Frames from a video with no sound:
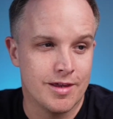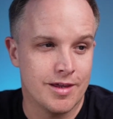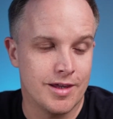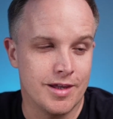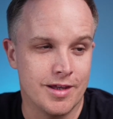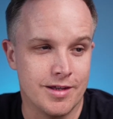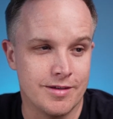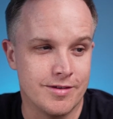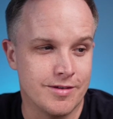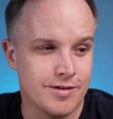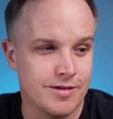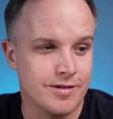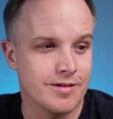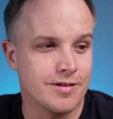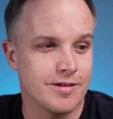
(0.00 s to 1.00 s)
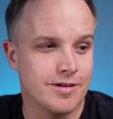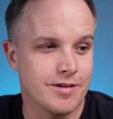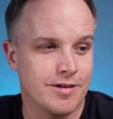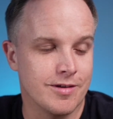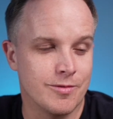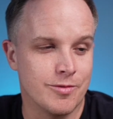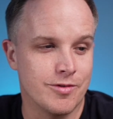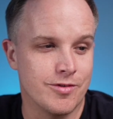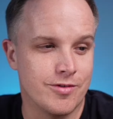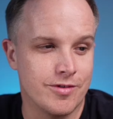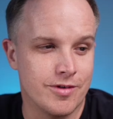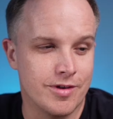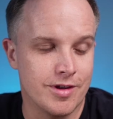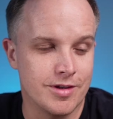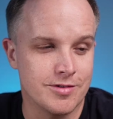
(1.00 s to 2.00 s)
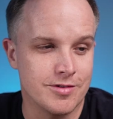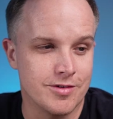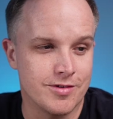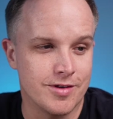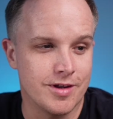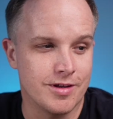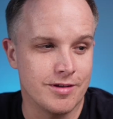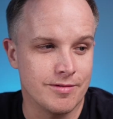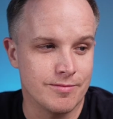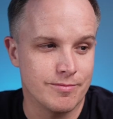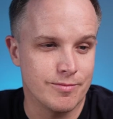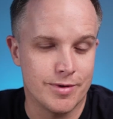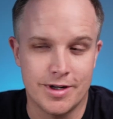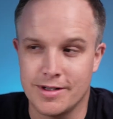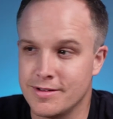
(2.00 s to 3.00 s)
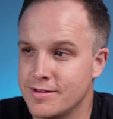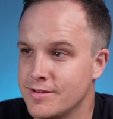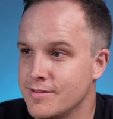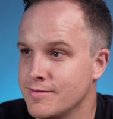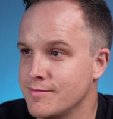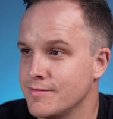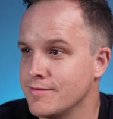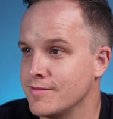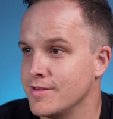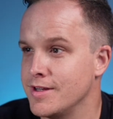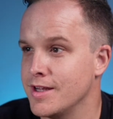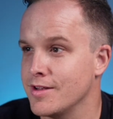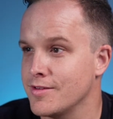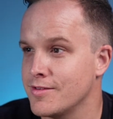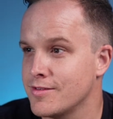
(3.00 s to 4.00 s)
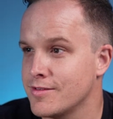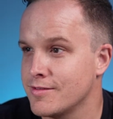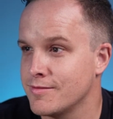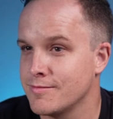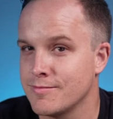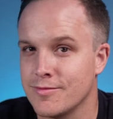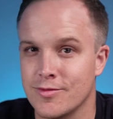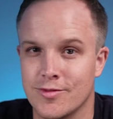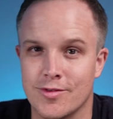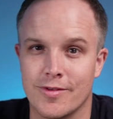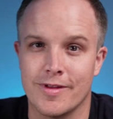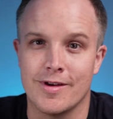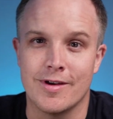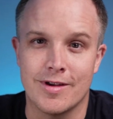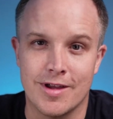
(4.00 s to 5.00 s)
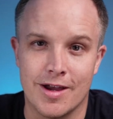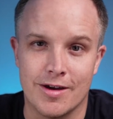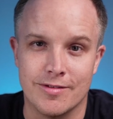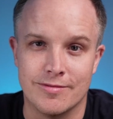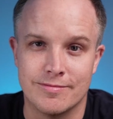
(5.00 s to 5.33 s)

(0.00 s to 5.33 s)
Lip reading: And it was interesting, but yes. So there you go.